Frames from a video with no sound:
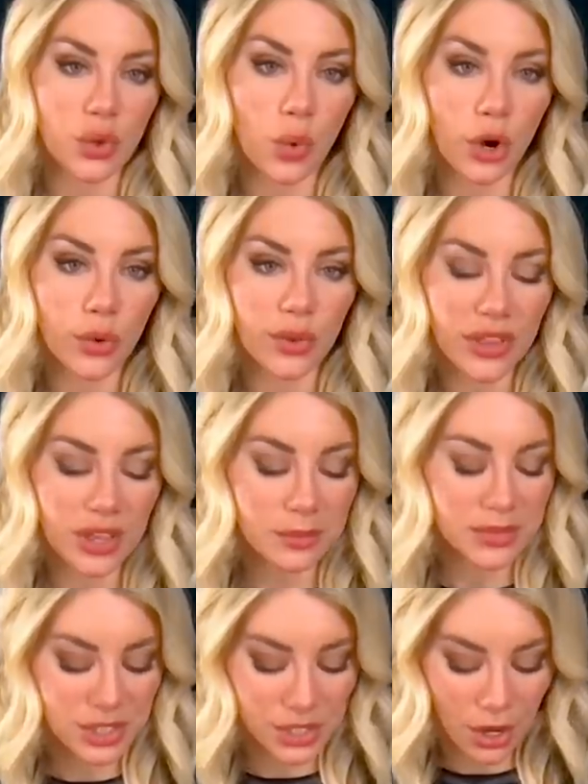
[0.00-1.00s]
work with
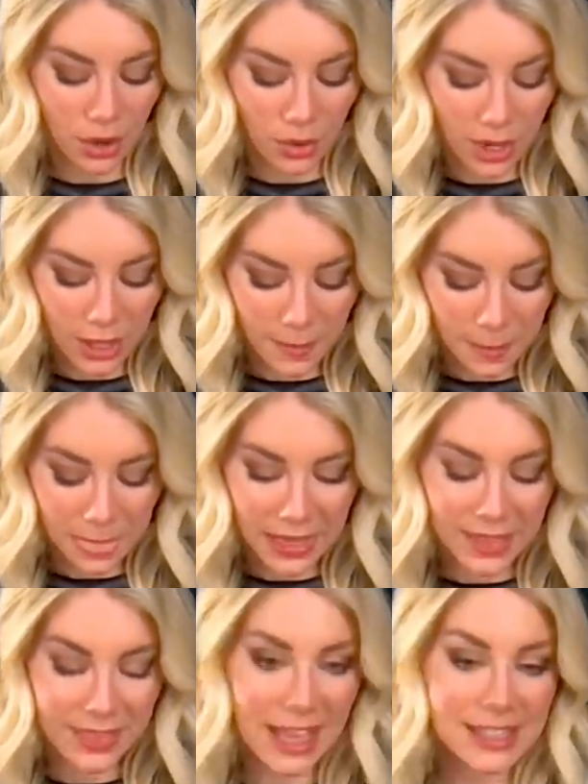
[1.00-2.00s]
him. So
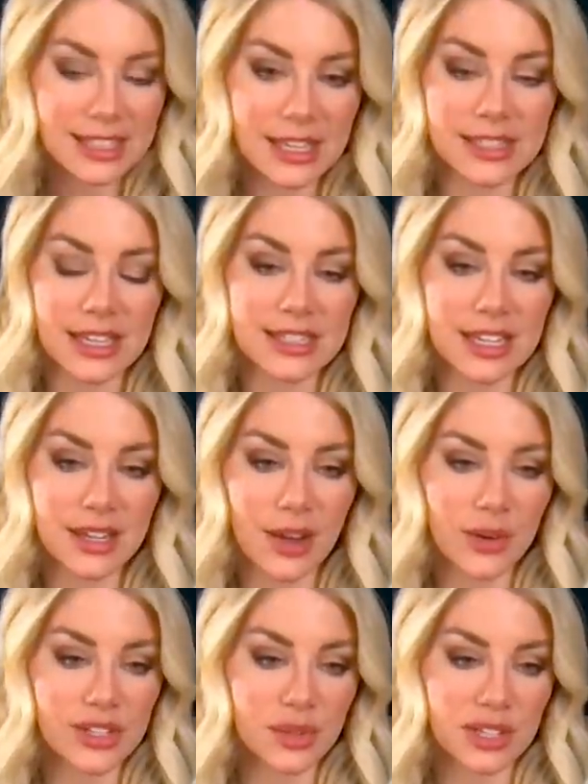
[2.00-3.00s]
in that sense, I didn't
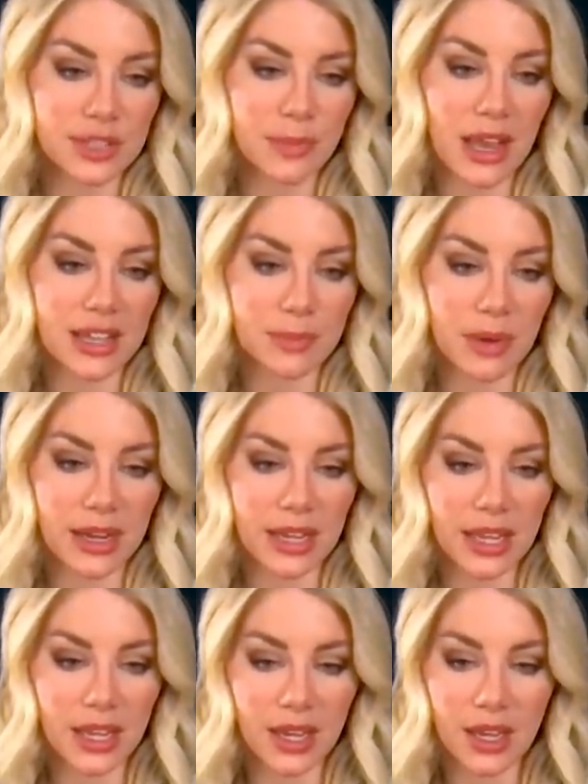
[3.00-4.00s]
know what to expect, but
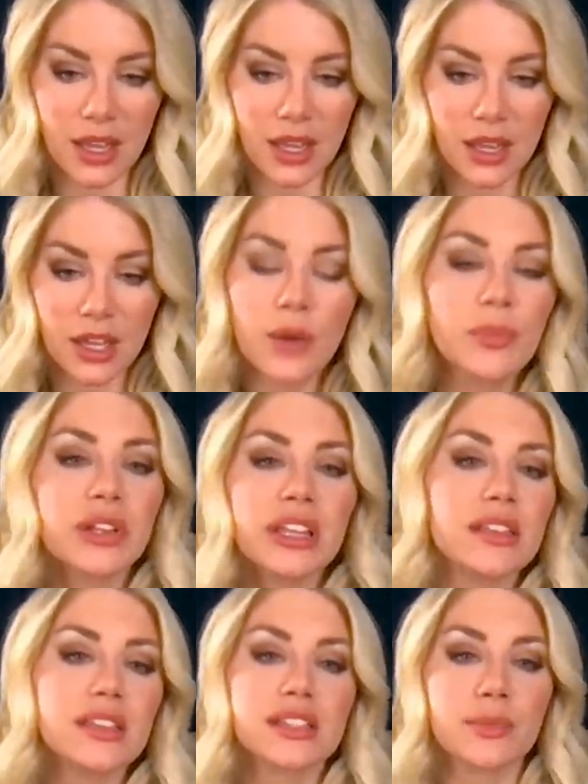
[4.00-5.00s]
he
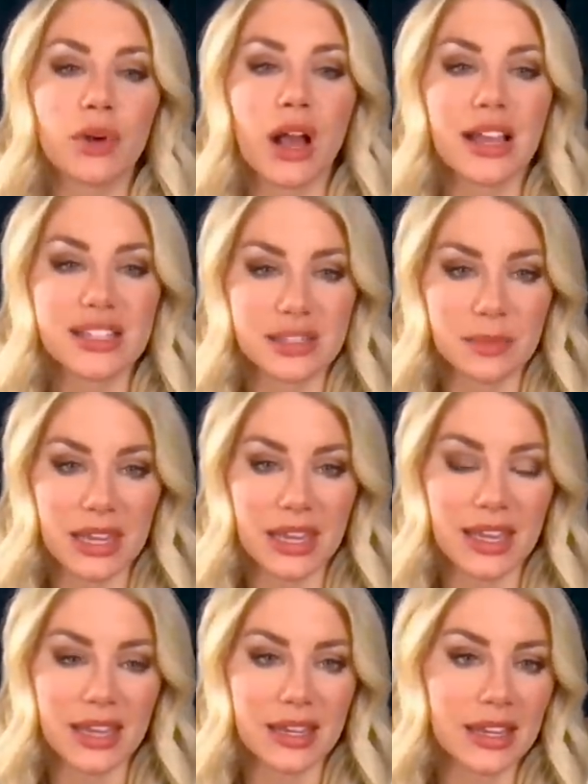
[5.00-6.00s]
completely surprised me
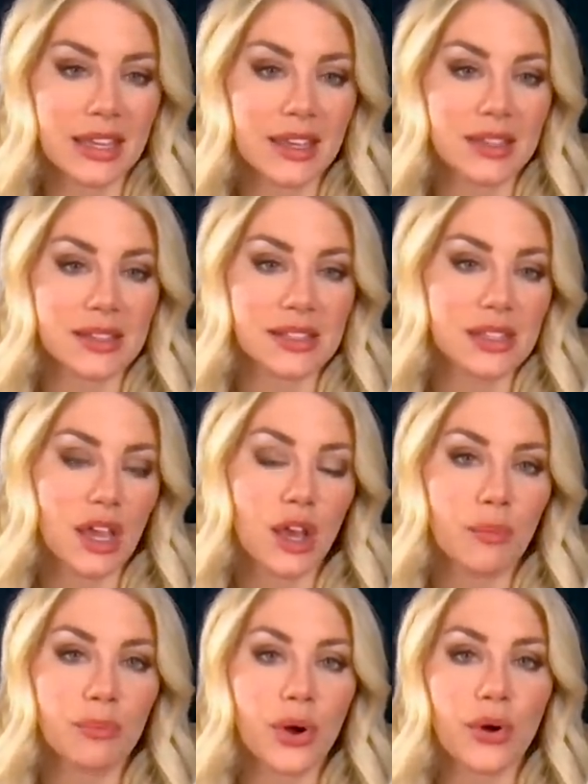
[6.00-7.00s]
in his,
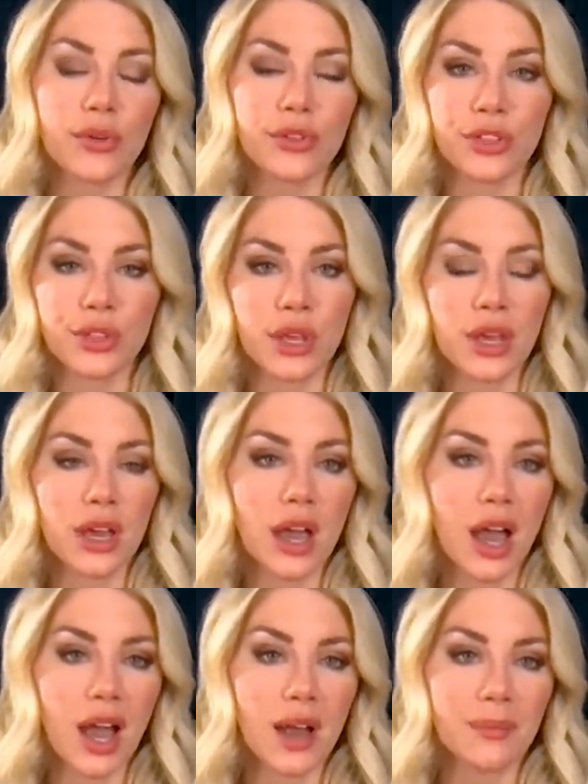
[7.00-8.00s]
both
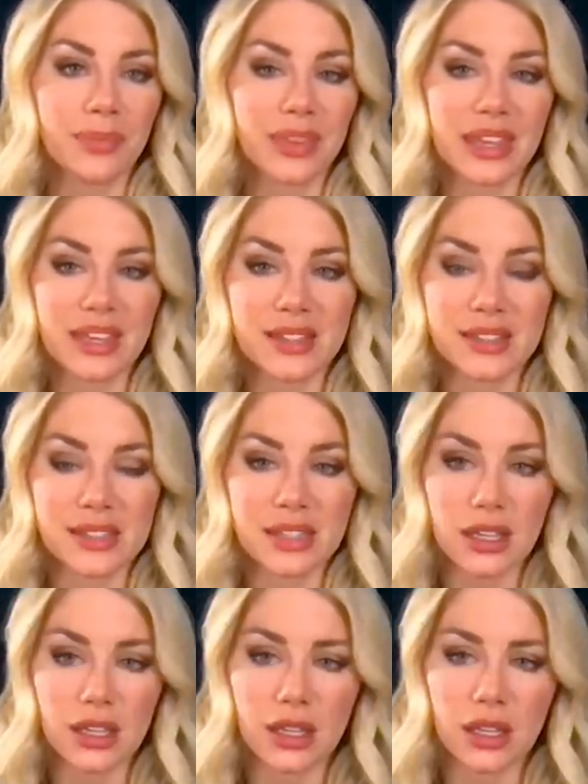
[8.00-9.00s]
um, his
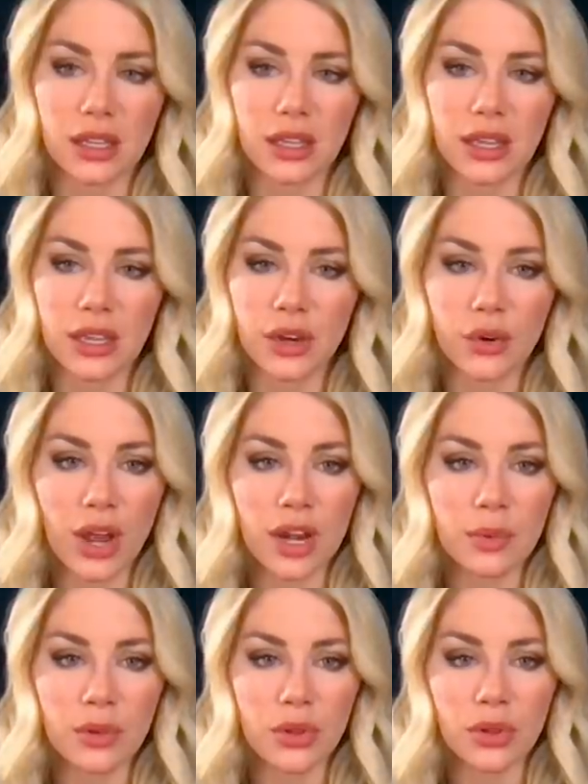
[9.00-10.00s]

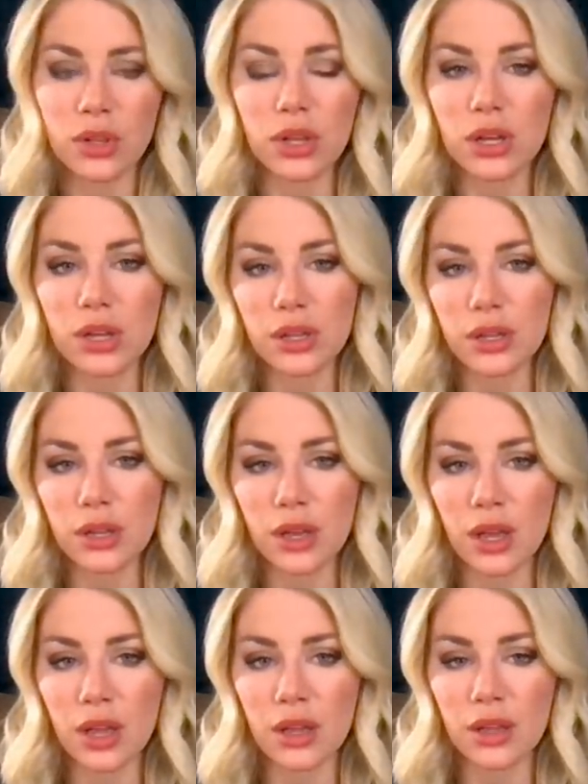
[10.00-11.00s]
incredible,
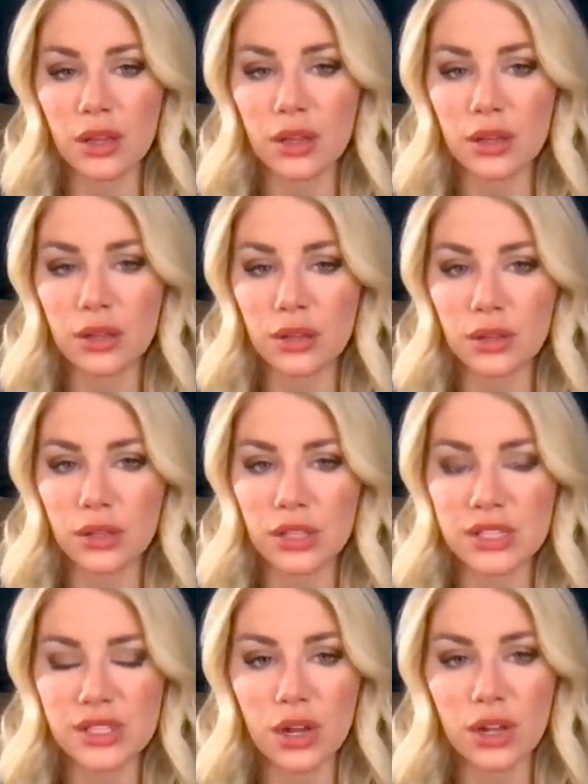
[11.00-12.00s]
uh,
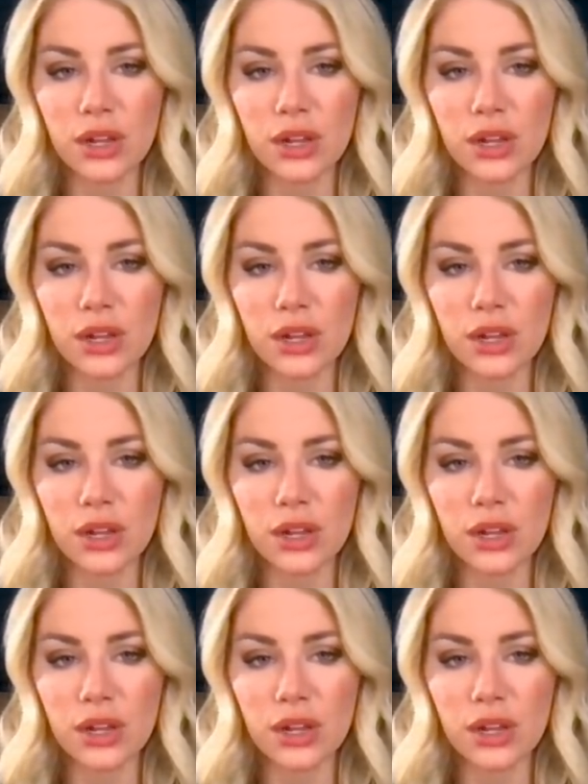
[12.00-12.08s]
his